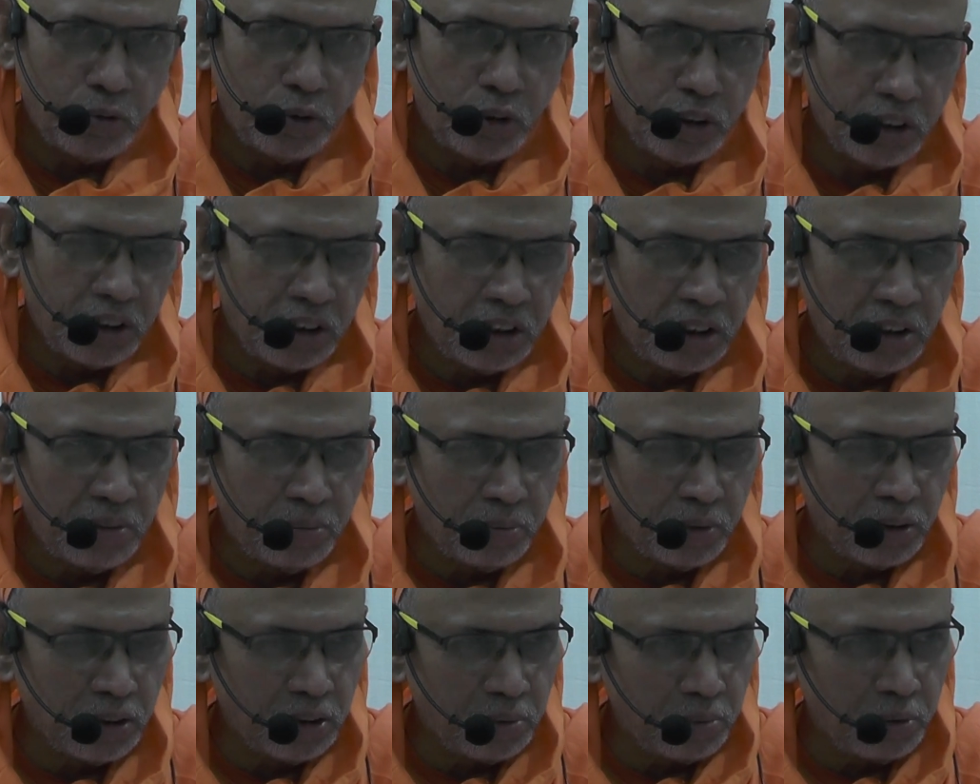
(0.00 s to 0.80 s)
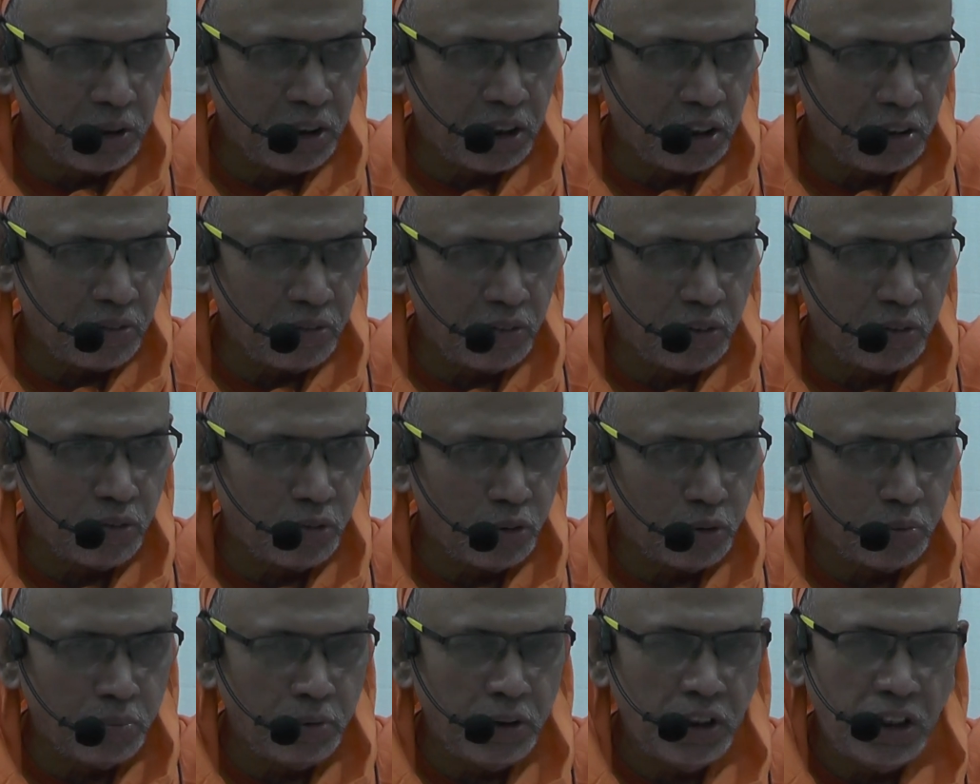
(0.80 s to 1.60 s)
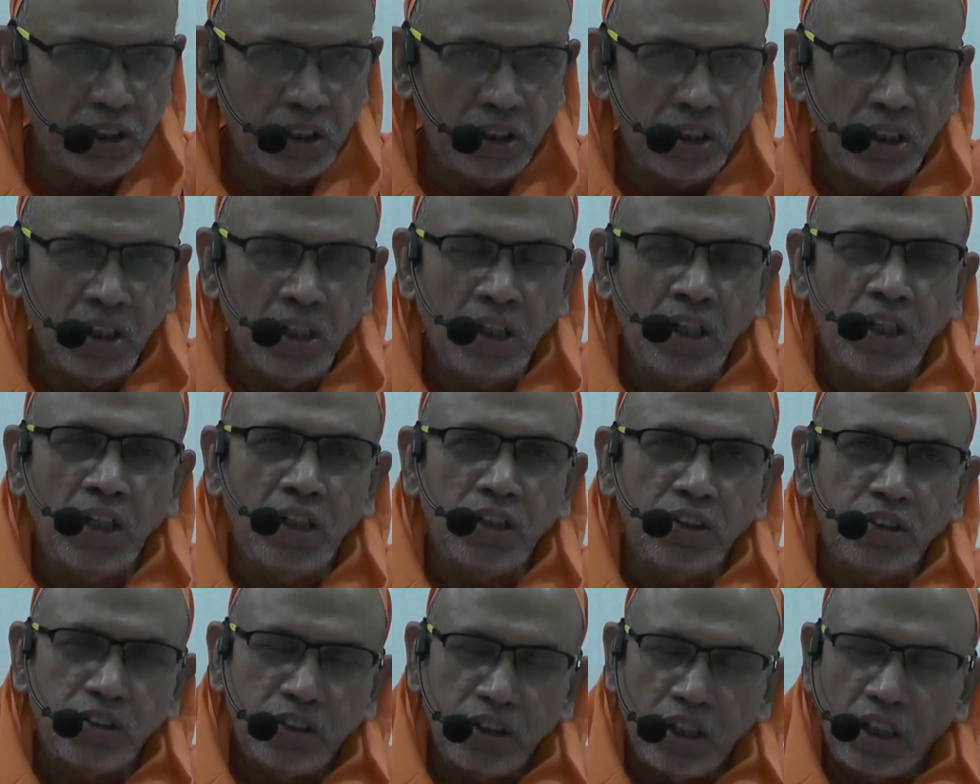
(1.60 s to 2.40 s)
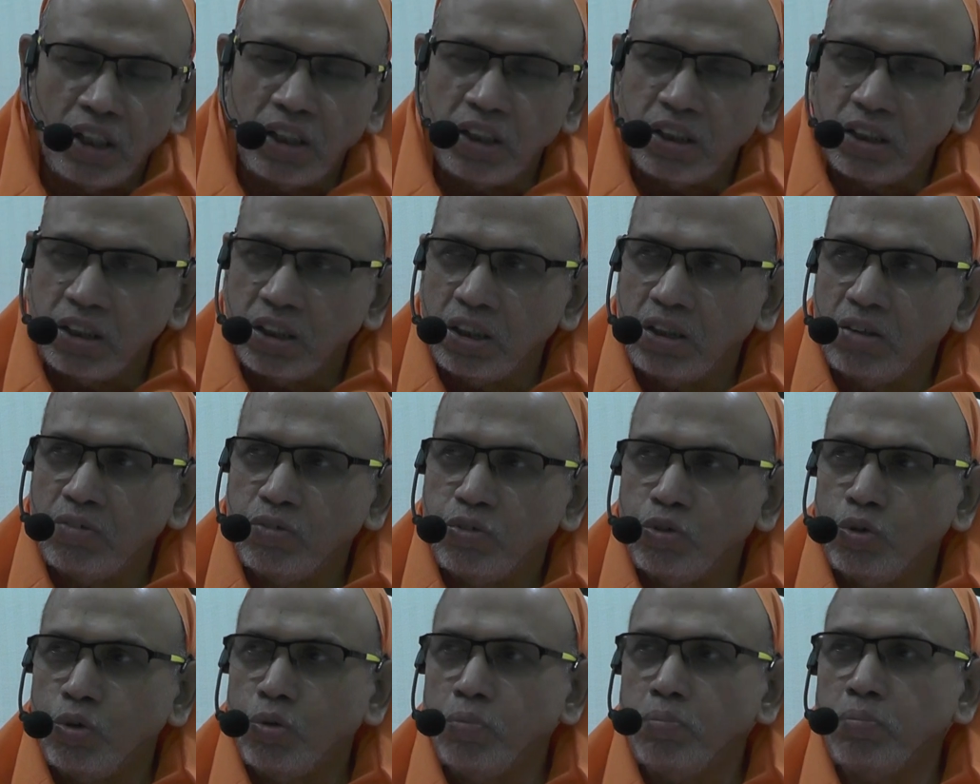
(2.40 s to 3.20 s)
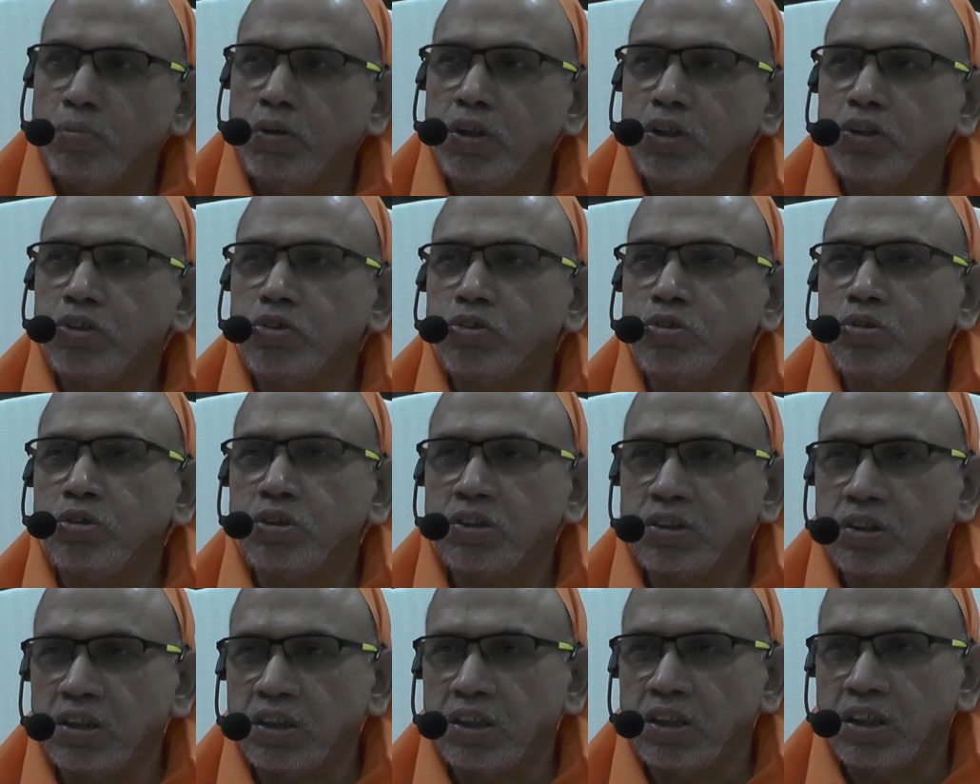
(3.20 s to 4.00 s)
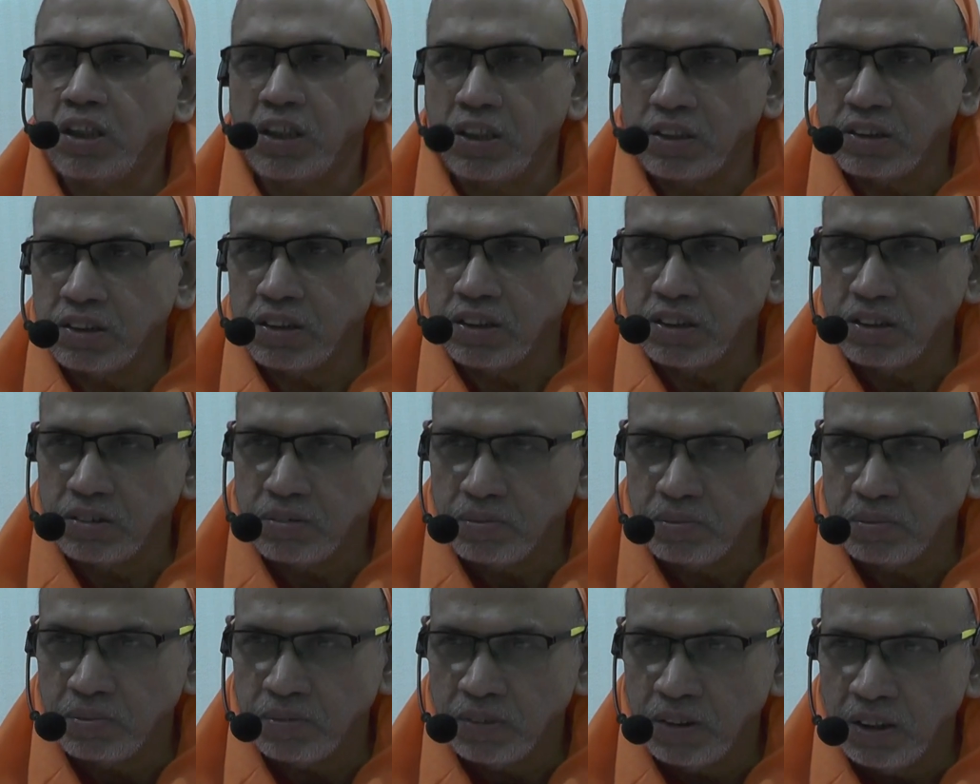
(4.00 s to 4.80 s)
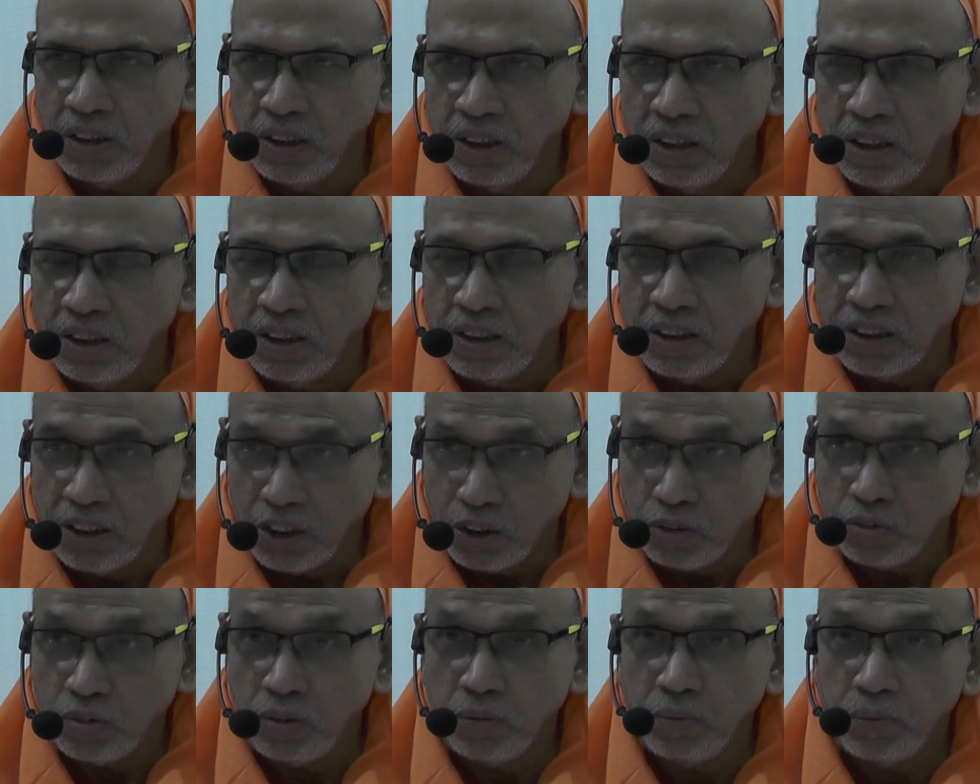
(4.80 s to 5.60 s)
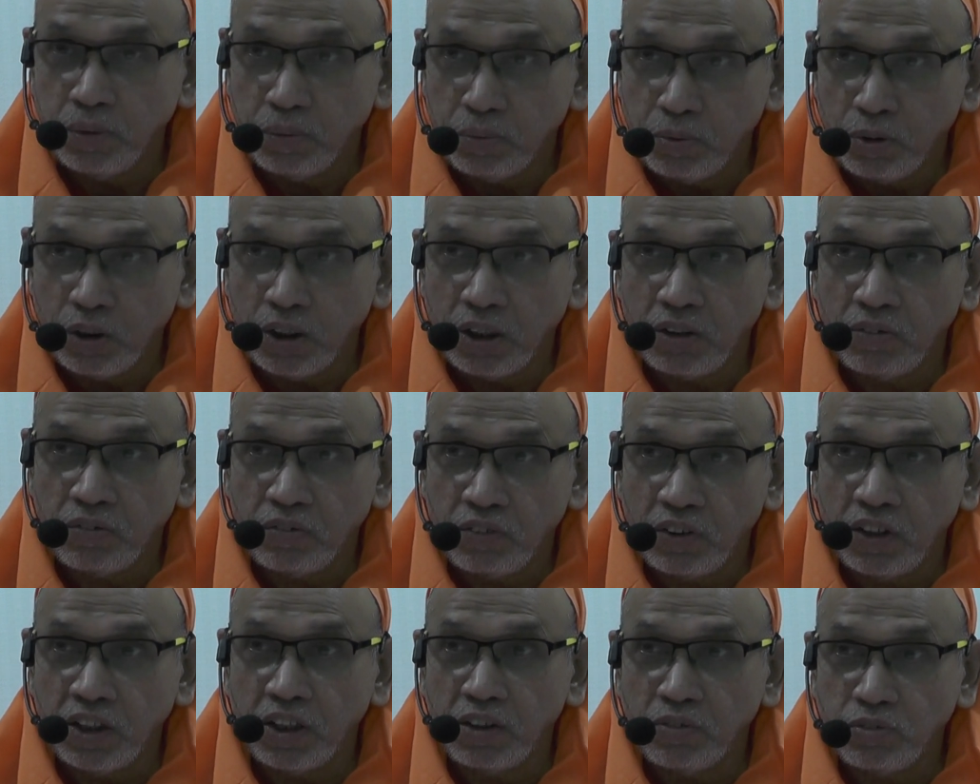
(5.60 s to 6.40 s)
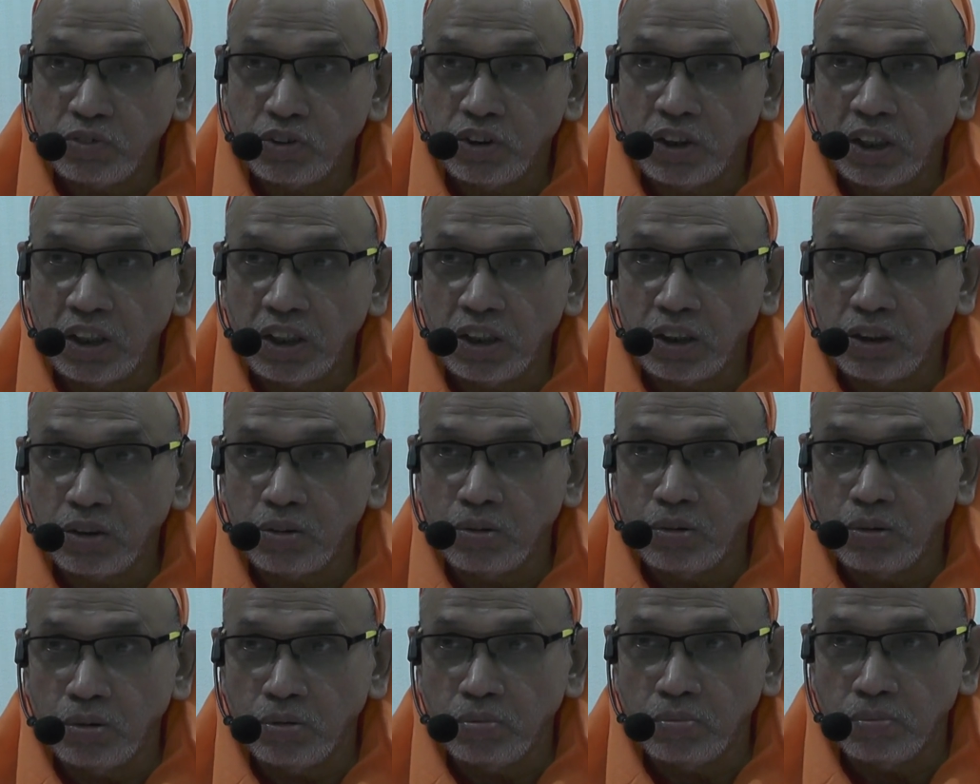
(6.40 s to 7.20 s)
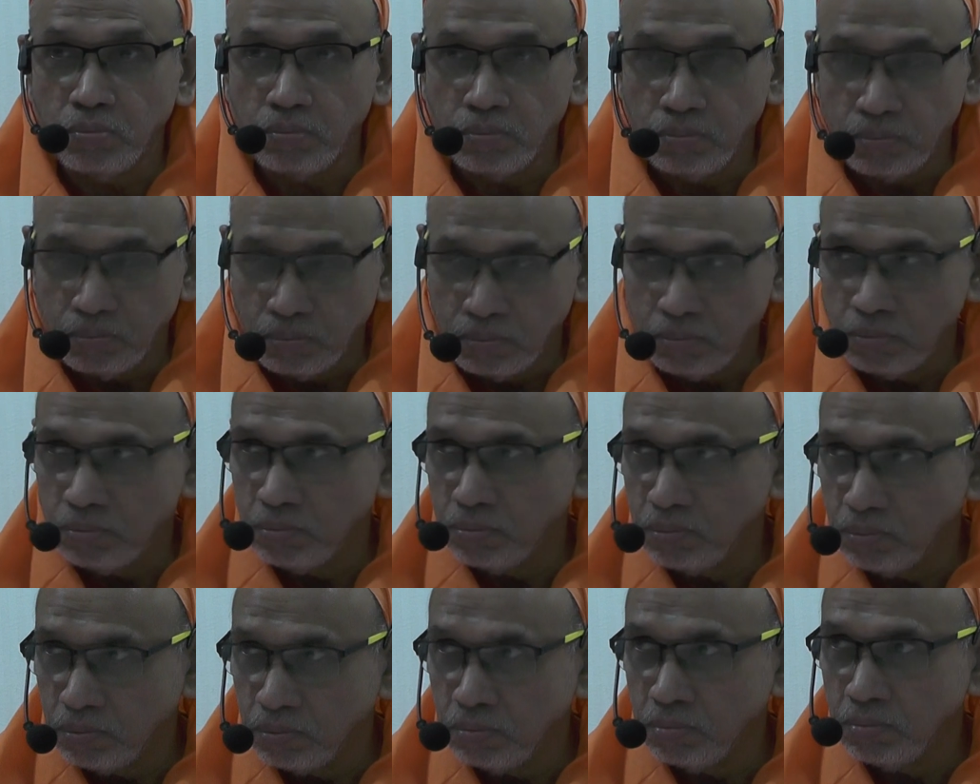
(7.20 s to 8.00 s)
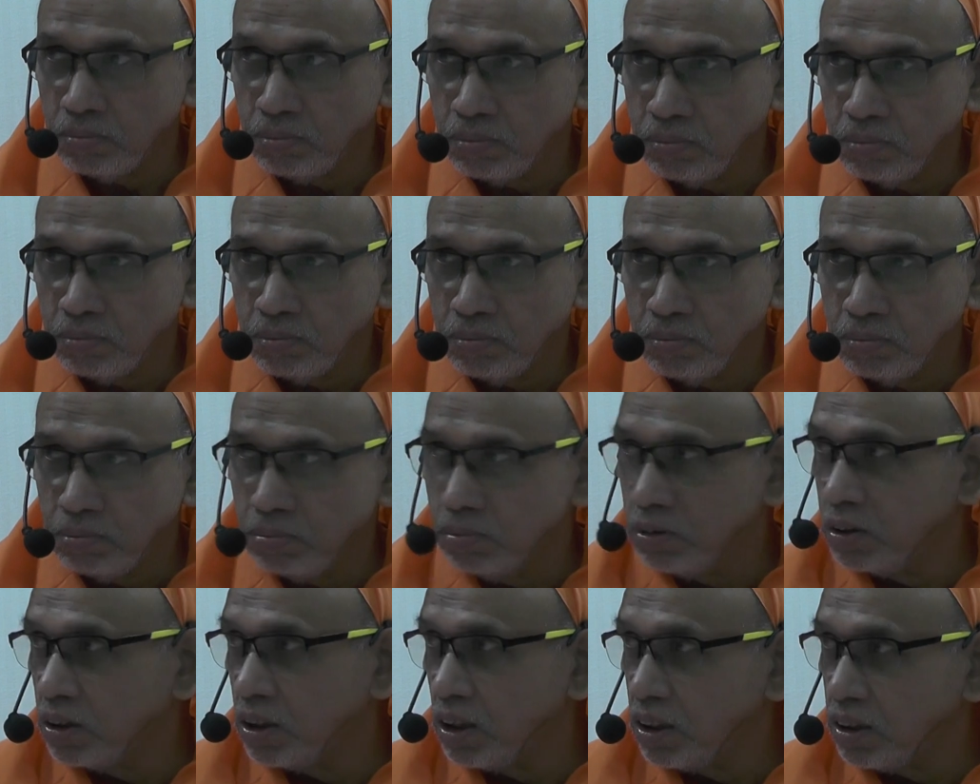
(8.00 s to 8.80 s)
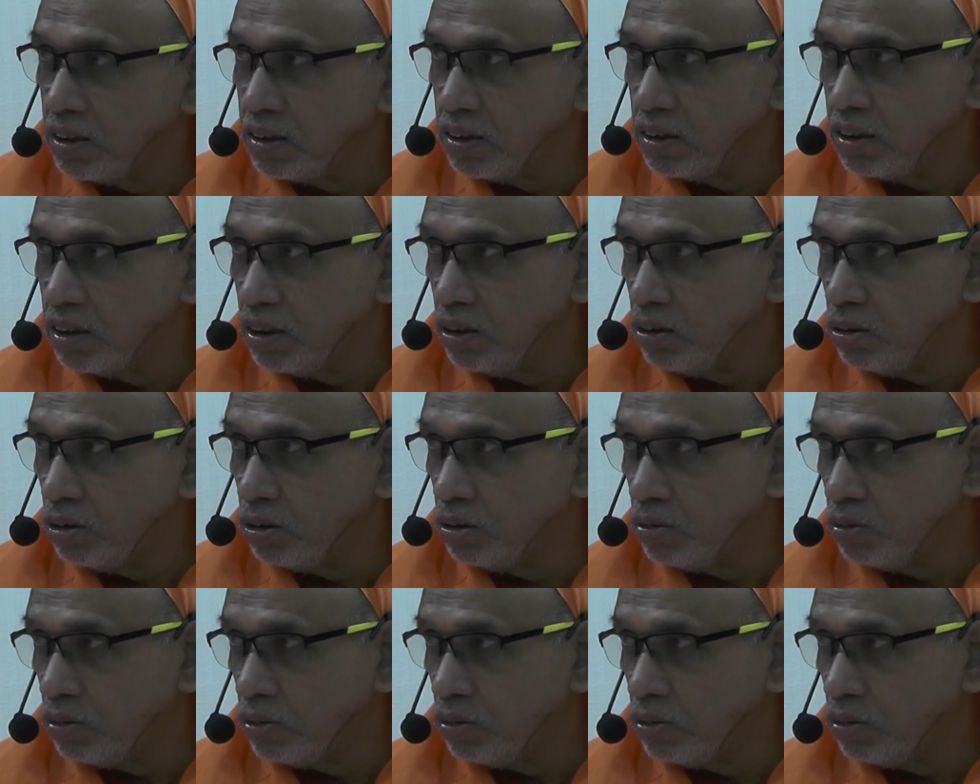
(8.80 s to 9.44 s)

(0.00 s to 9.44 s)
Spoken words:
putting it, but the better way would be chanting of Om makes you a sannyasi. That's why people are afraid of chanting Om, because they don't